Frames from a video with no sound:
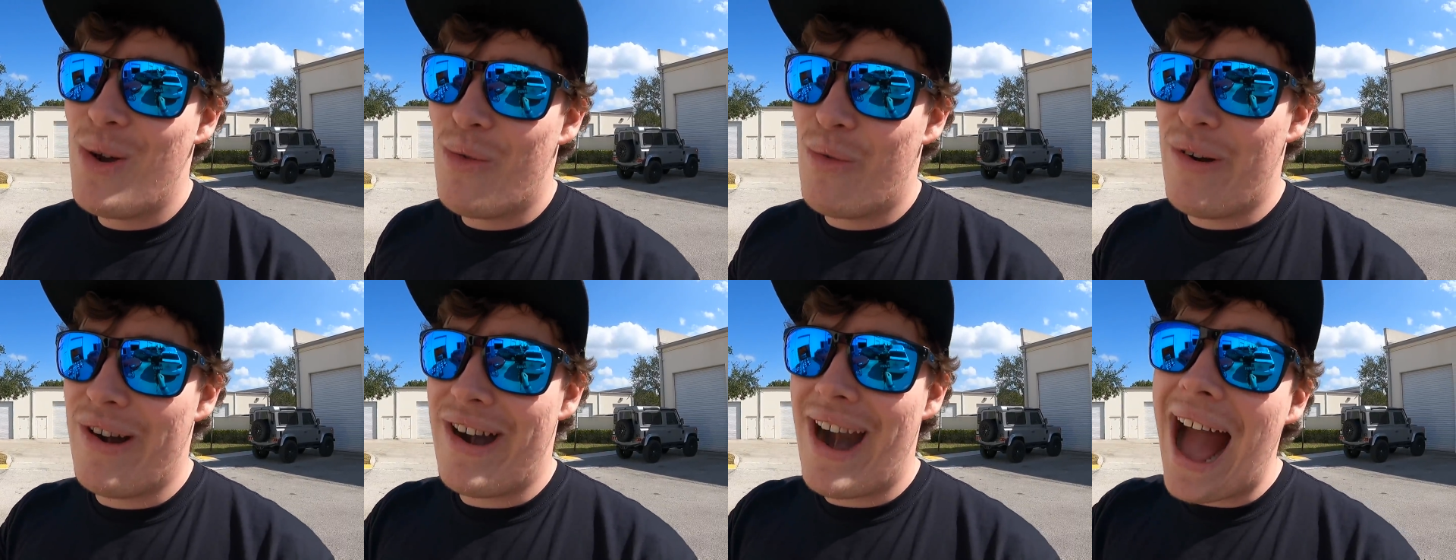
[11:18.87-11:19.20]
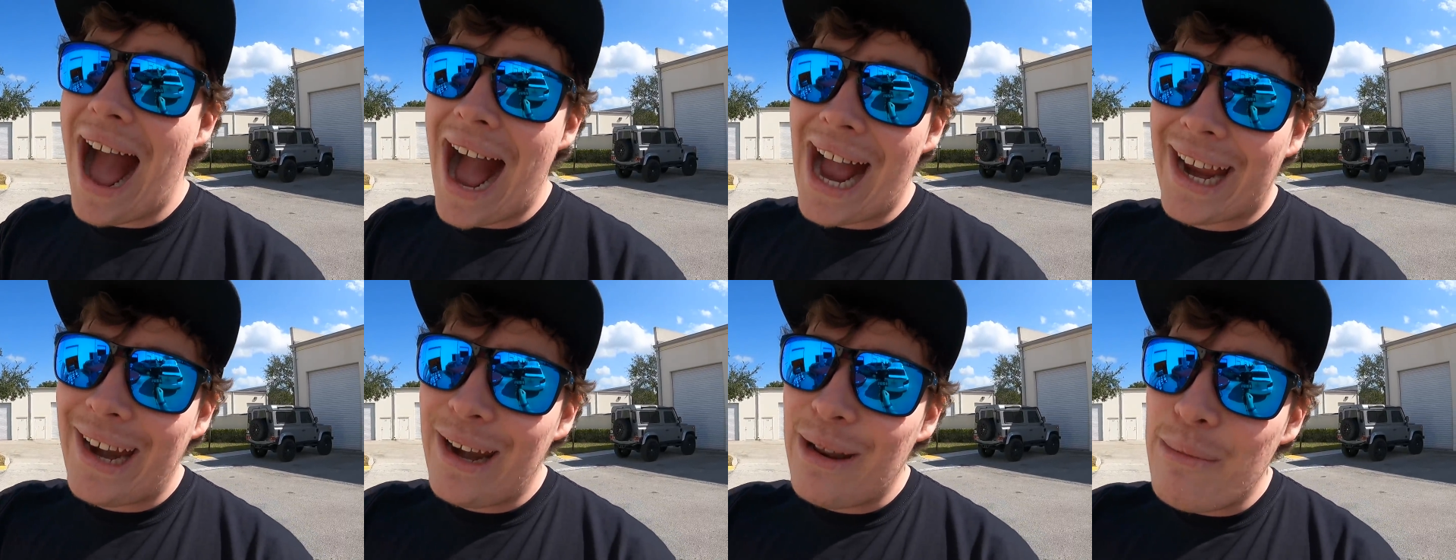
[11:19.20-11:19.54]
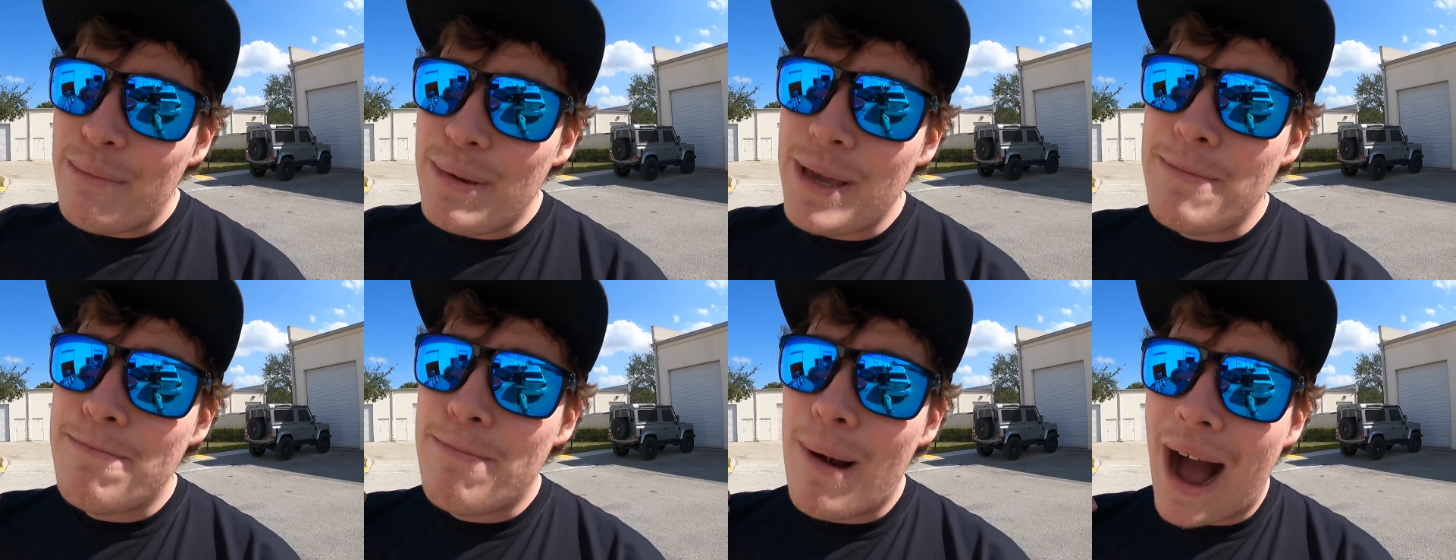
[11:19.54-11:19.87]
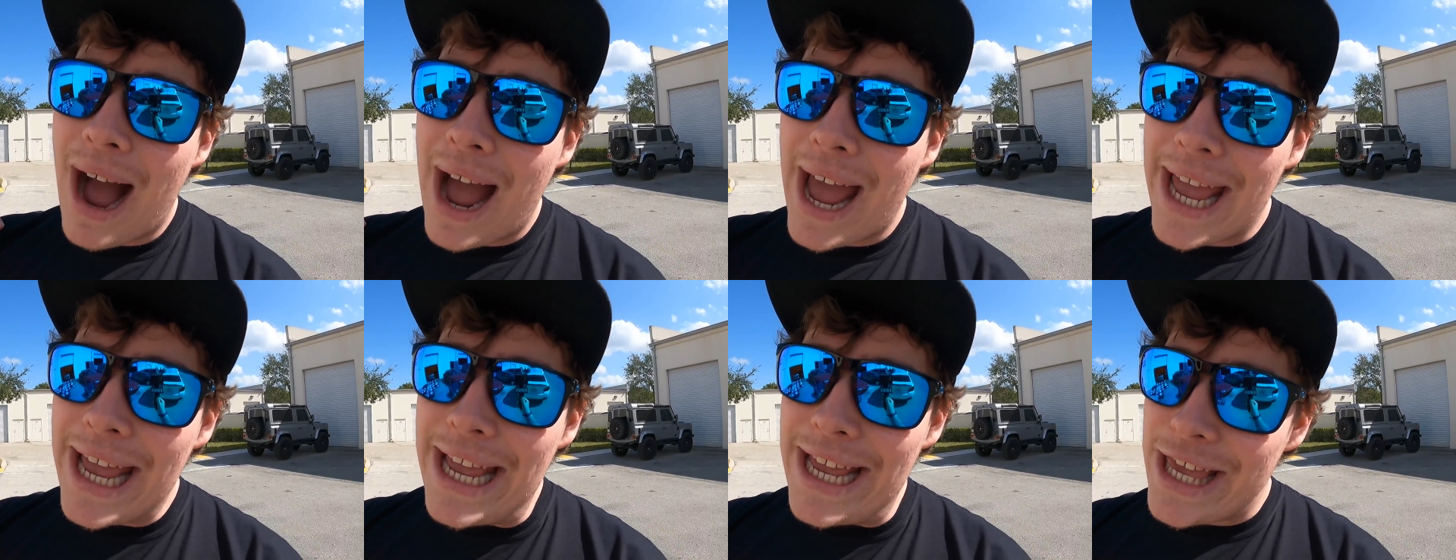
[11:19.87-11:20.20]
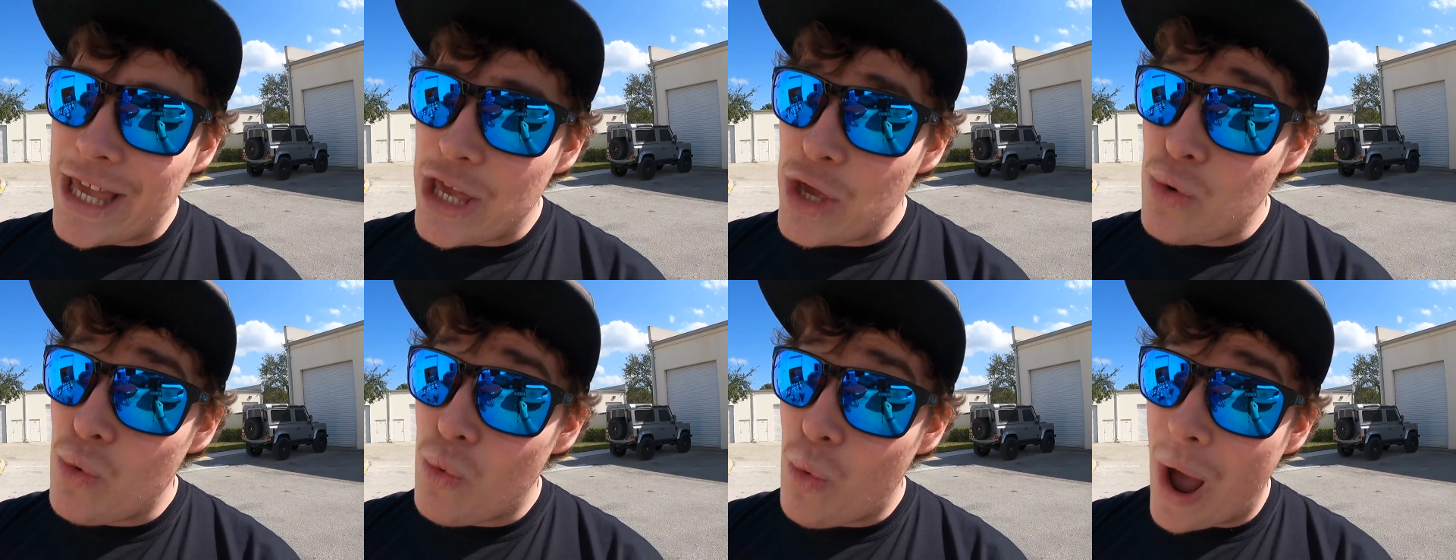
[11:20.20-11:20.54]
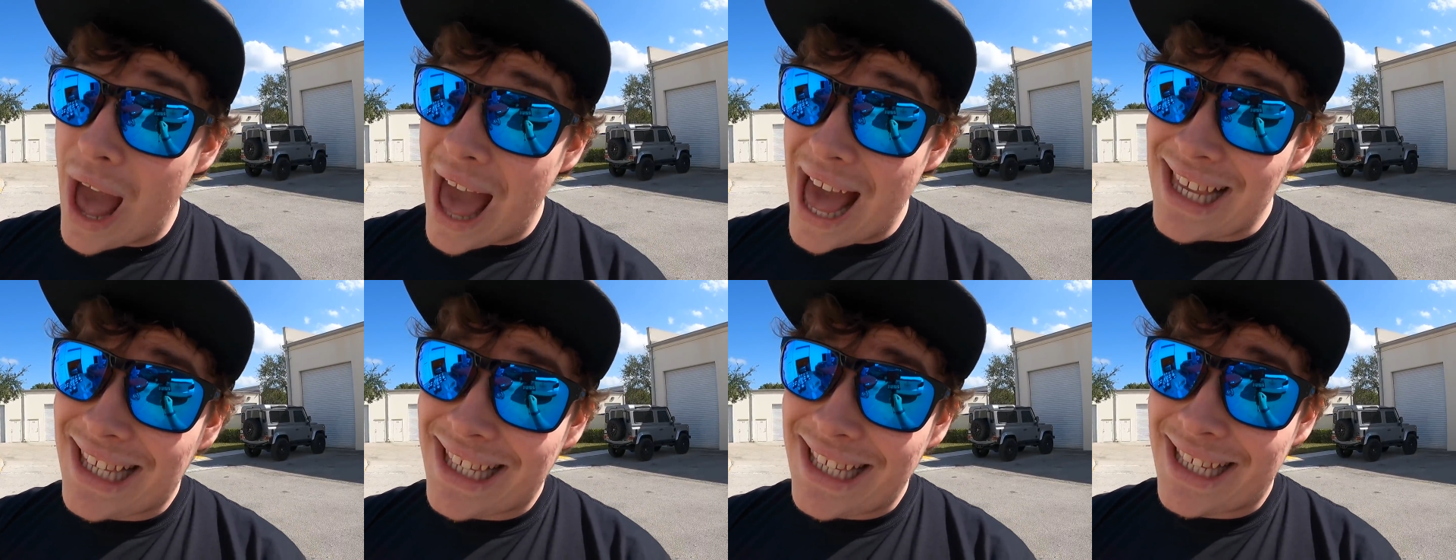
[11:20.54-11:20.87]
We're not gonna be buying
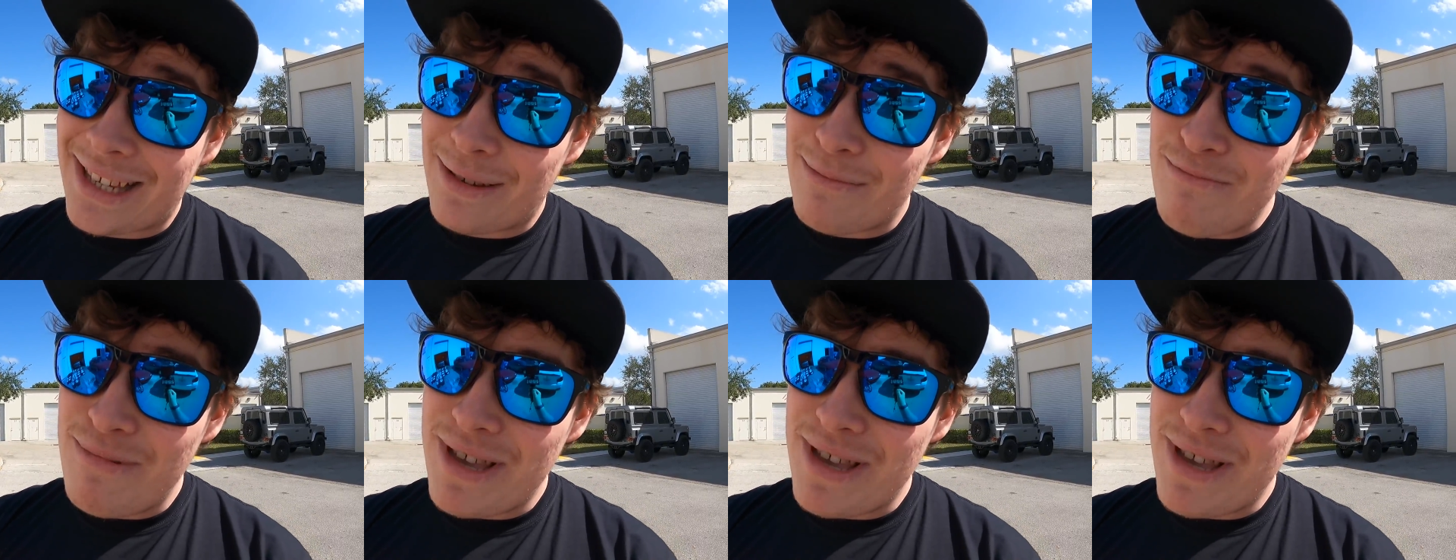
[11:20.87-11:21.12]
US